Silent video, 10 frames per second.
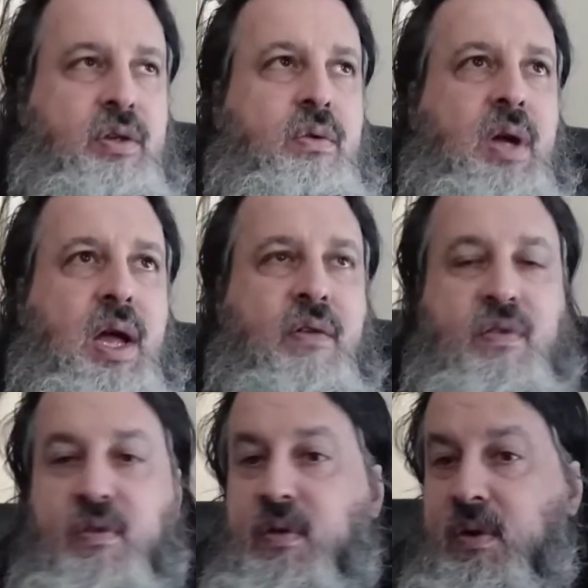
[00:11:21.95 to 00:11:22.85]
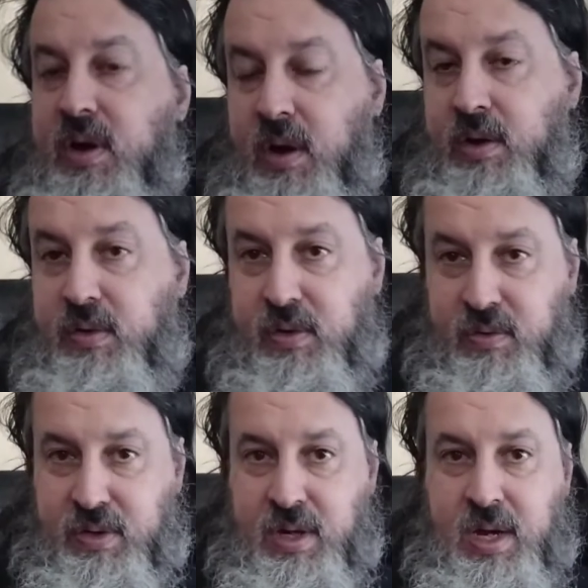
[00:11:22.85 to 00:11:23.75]
You do have your
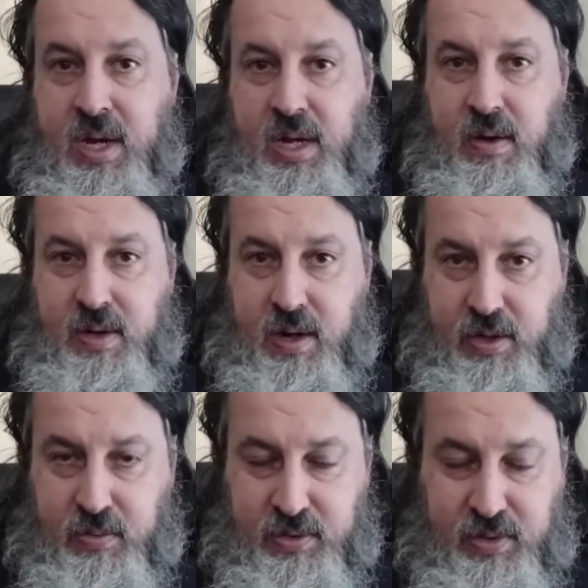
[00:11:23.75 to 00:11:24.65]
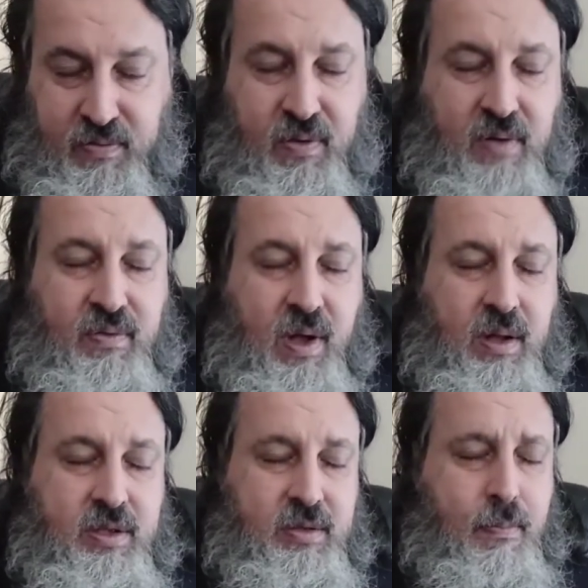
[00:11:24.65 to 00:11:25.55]
characteristic
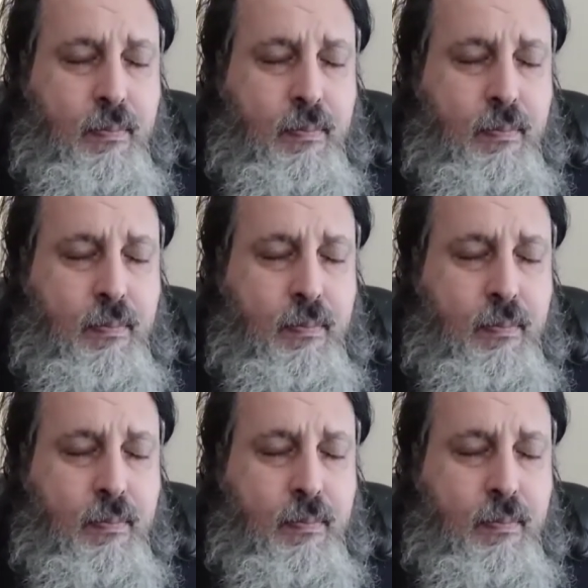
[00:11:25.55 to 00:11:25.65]
faults.